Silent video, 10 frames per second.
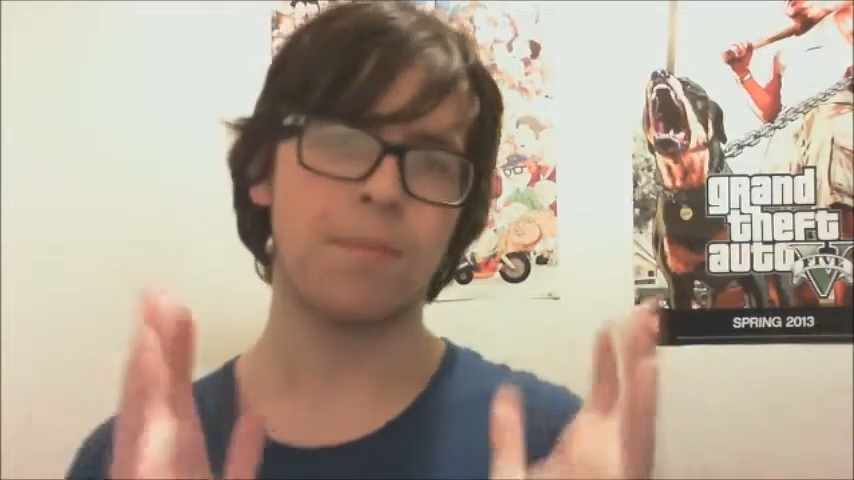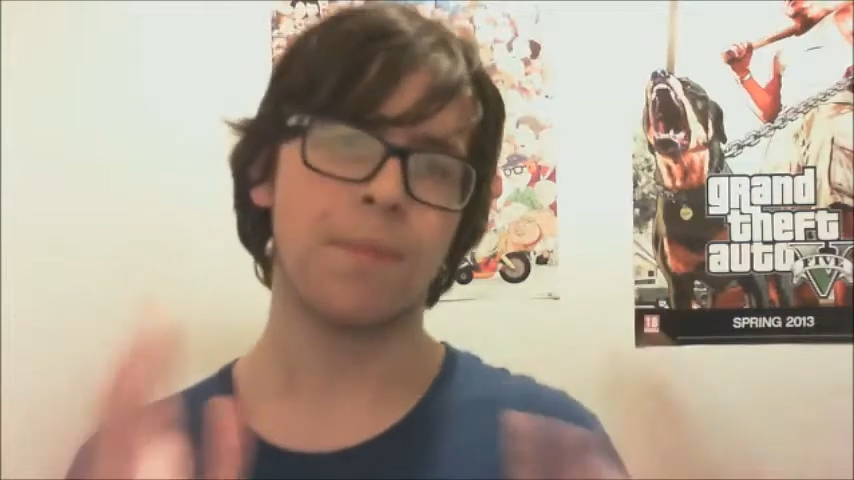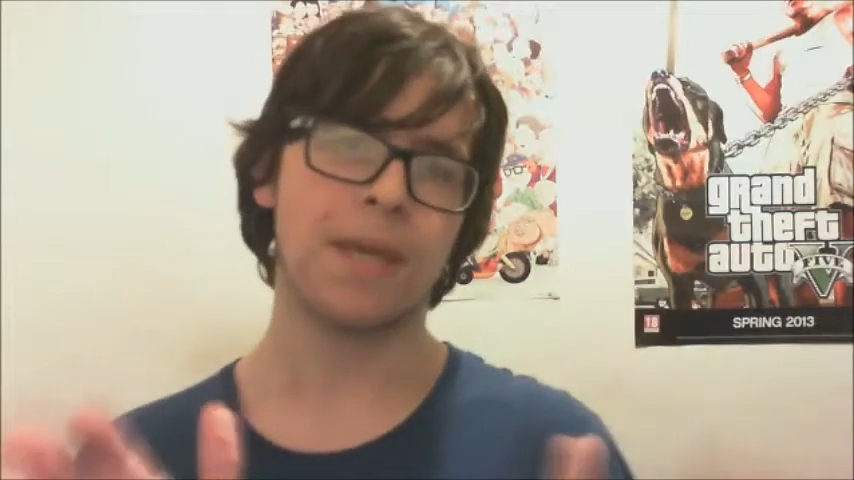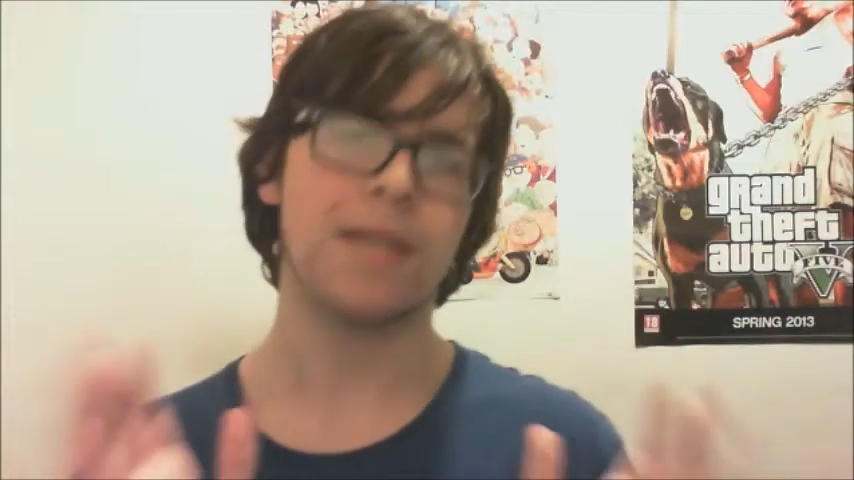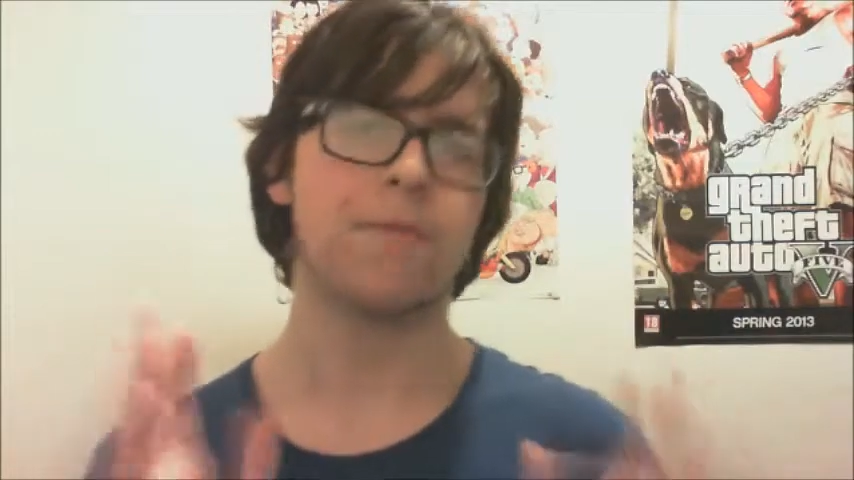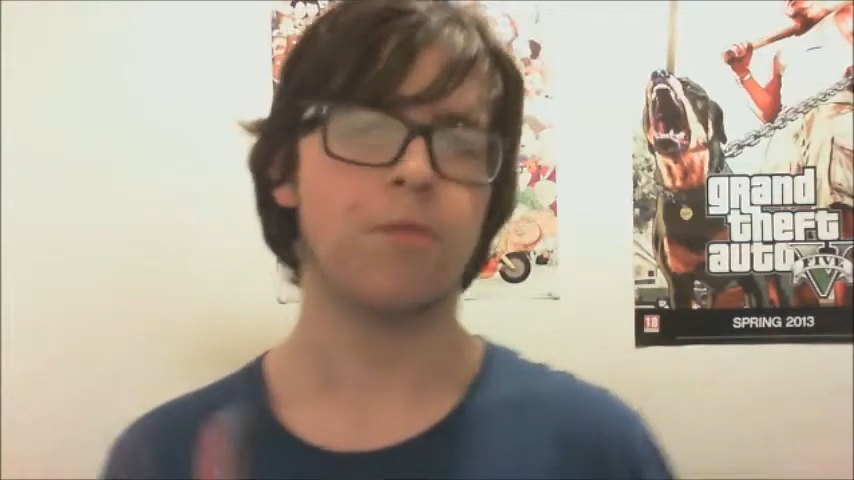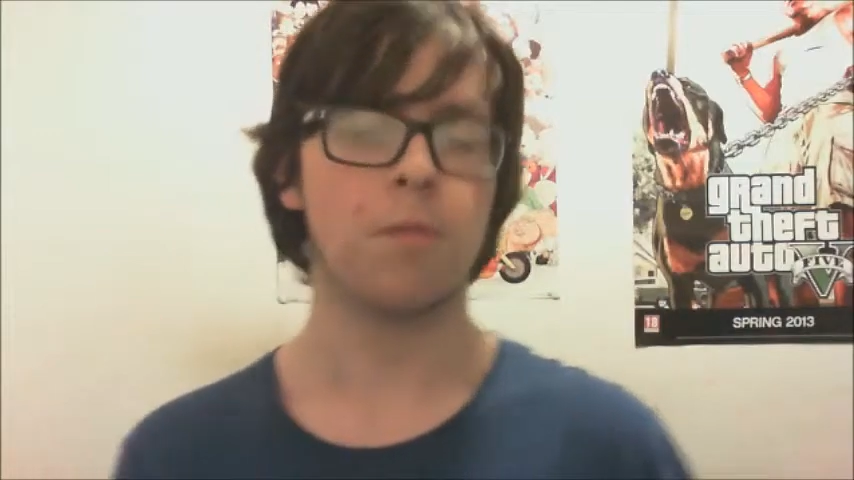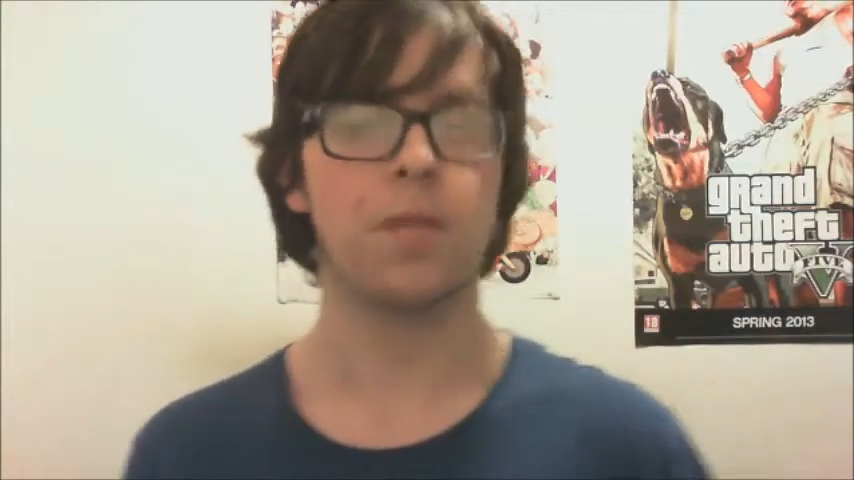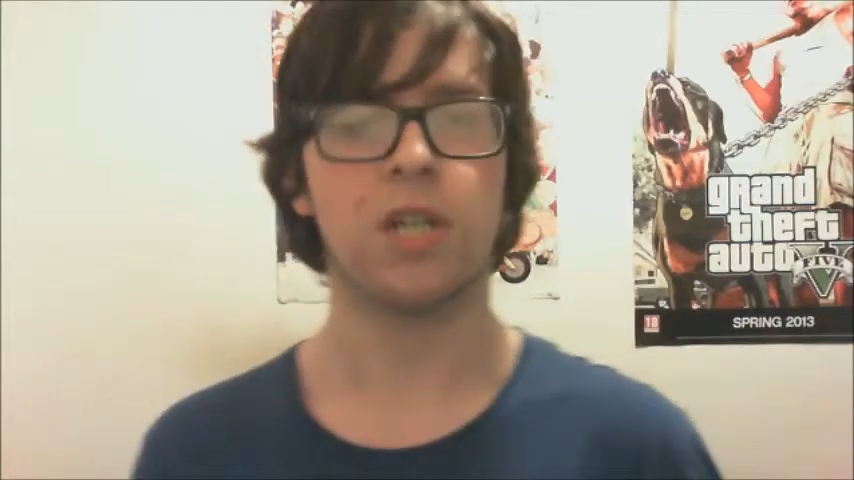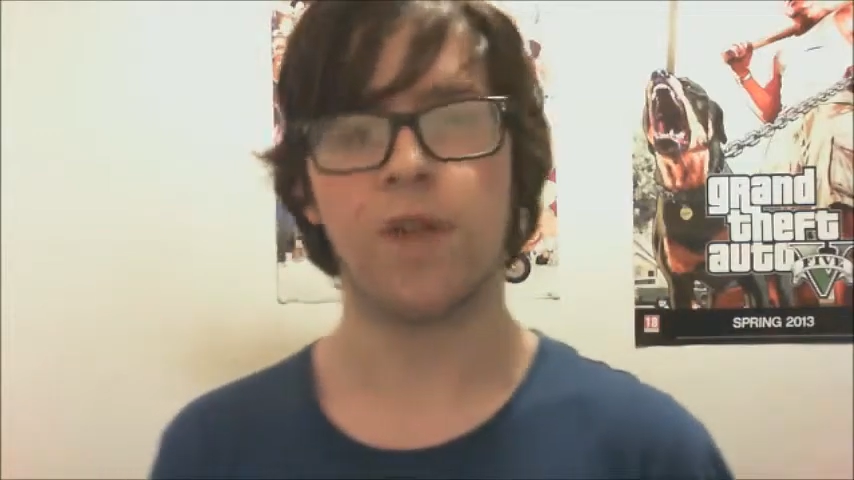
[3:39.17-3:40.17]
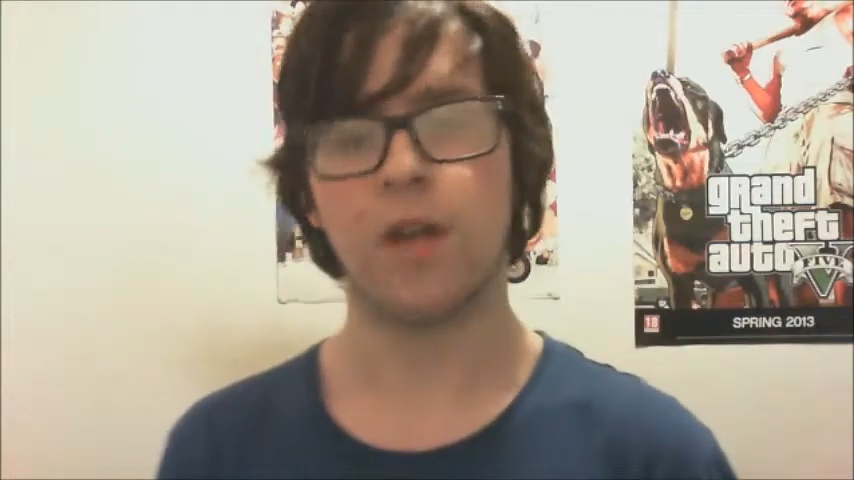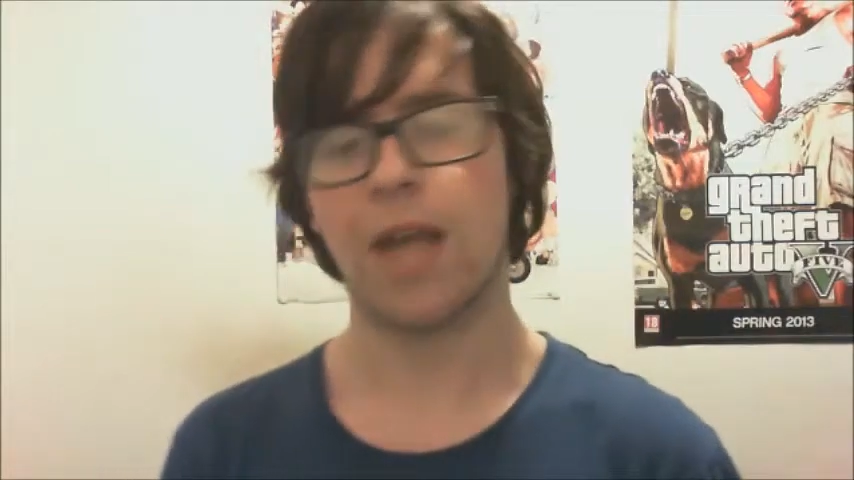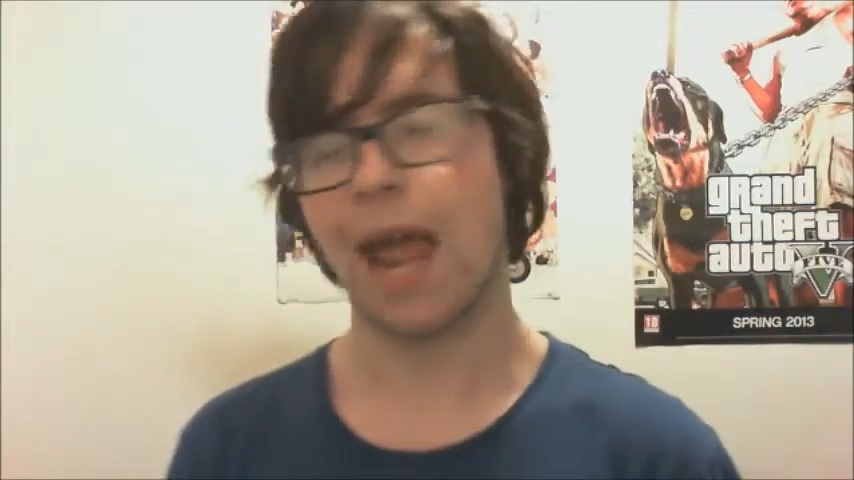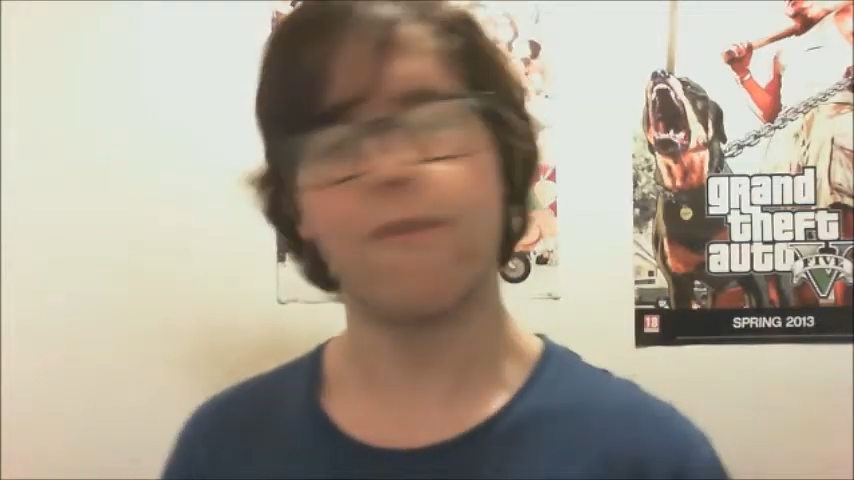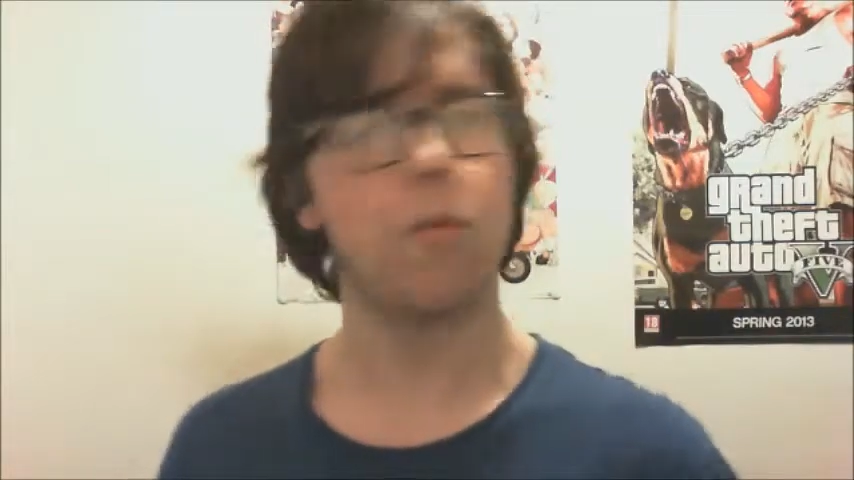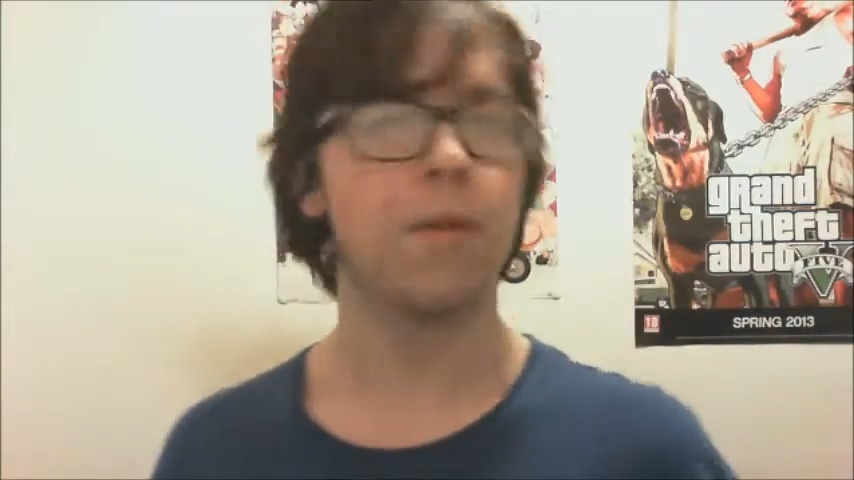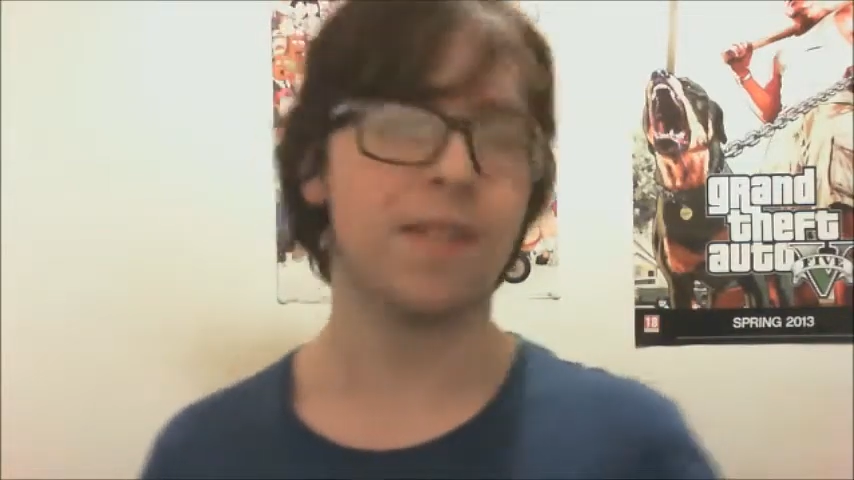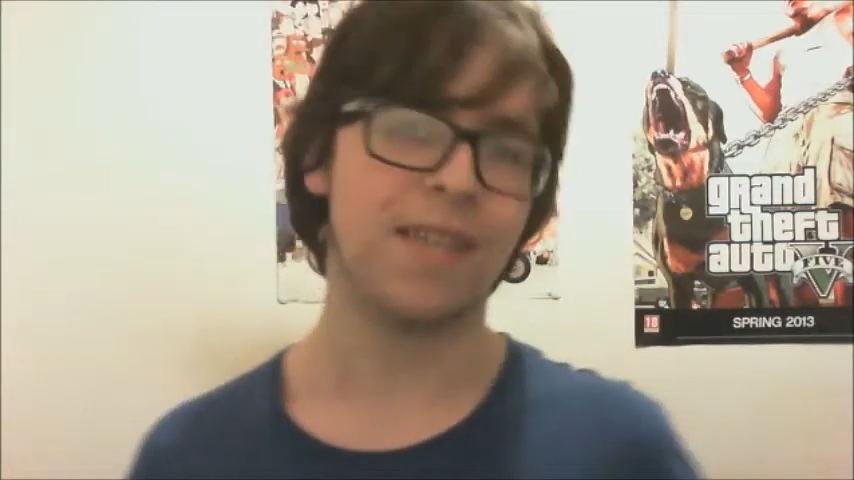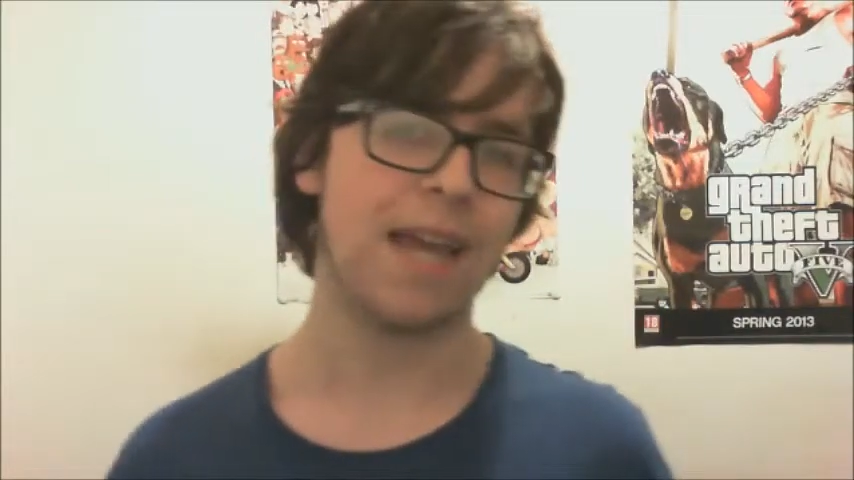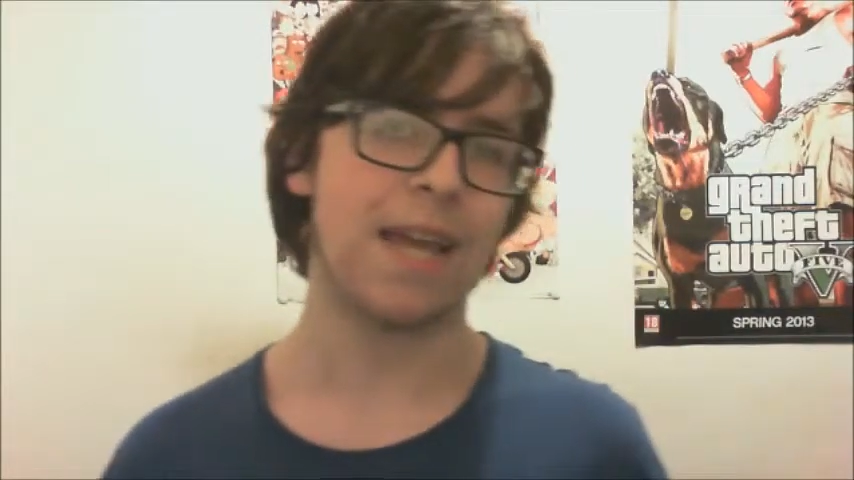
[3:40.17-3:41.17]
piece of rubbish I've heard everyone
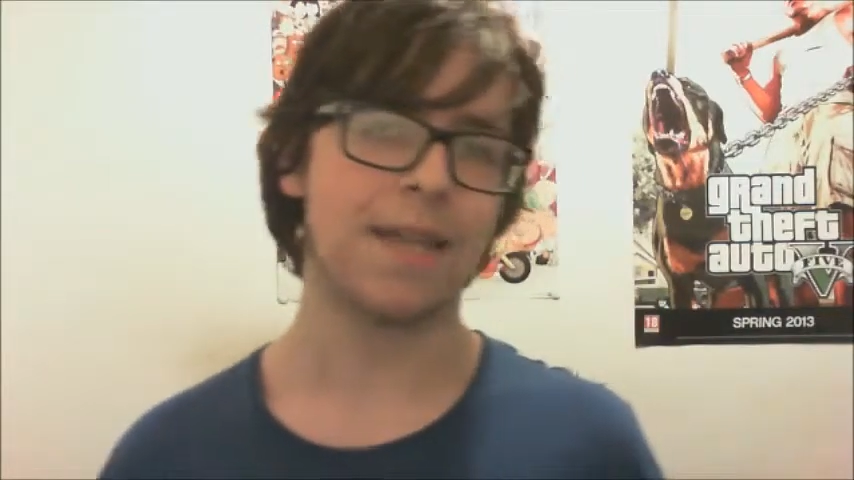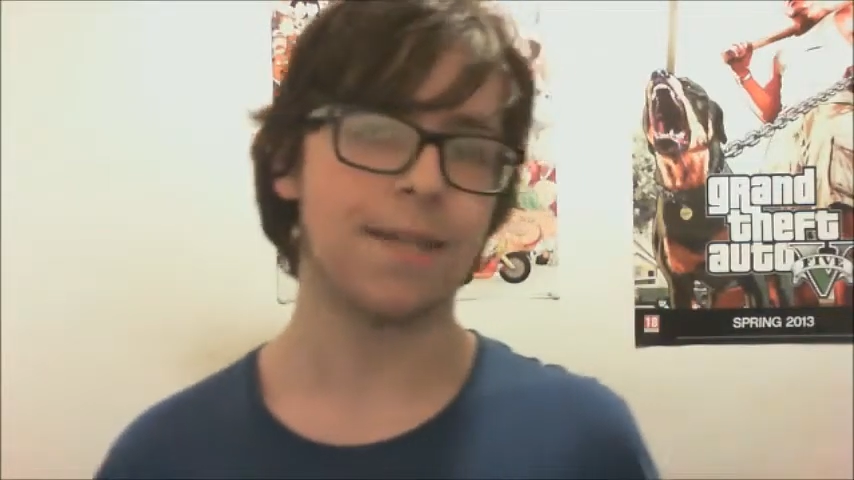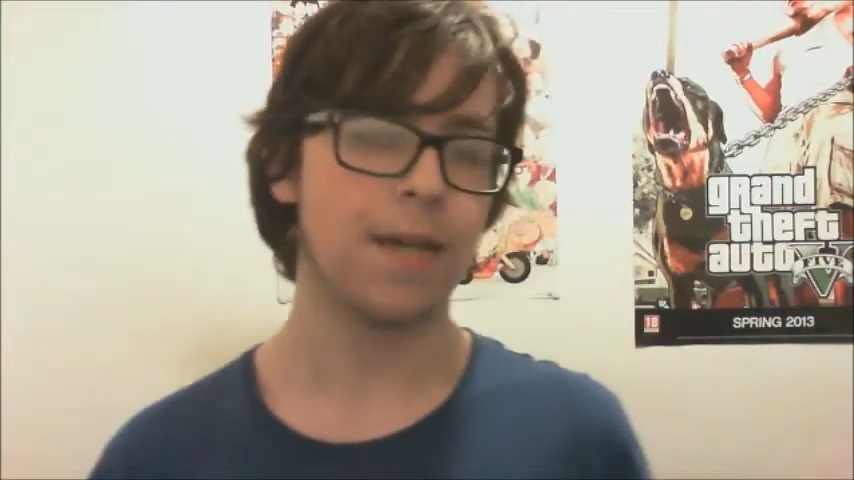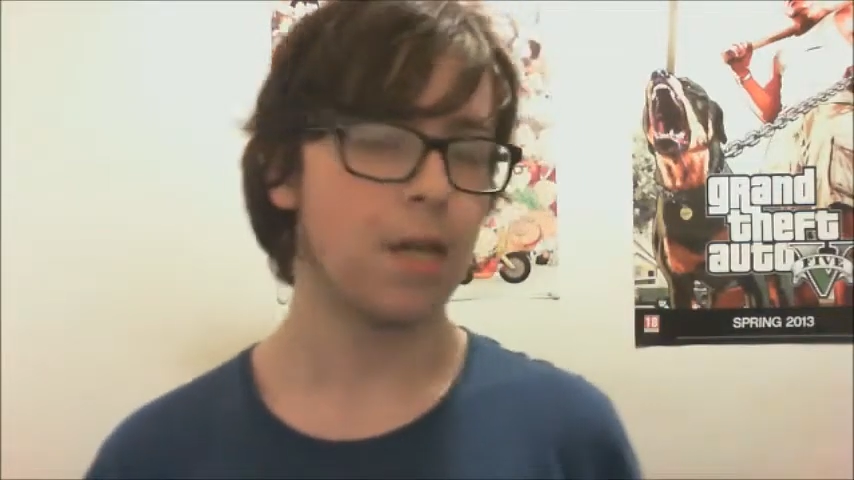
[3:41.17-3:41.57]
say it is,